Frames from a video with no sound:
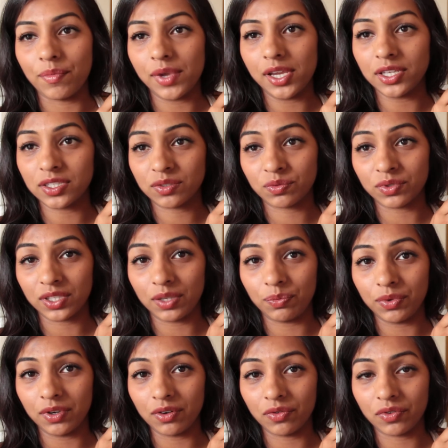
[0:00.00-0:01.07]
it's really
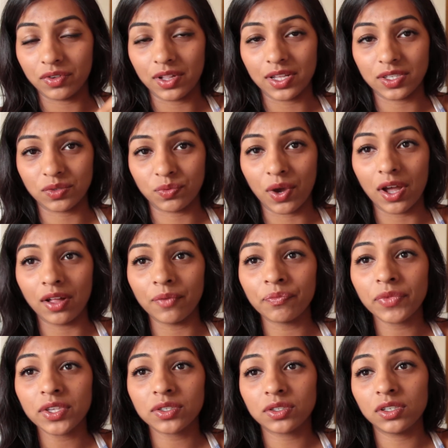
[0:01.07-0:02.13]
beautiful as well.
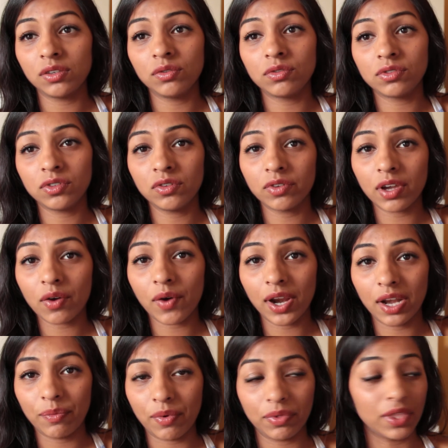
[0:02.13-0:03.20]
So you do get
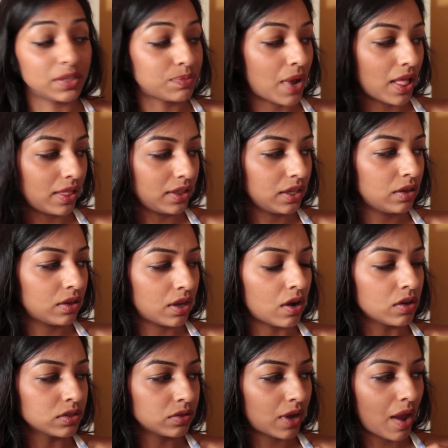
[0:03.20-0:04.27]
quite a bit with this palette. It
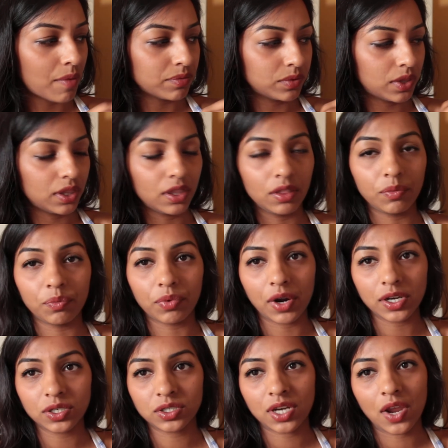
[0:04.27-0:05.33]
also comes with a little
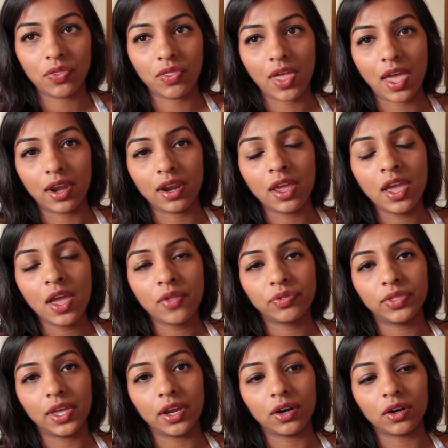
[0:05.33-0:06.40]
brush and then
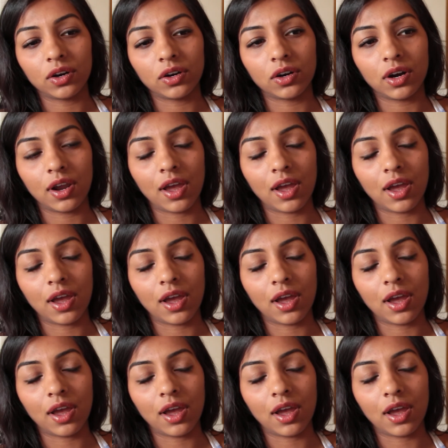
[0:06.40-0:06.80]
their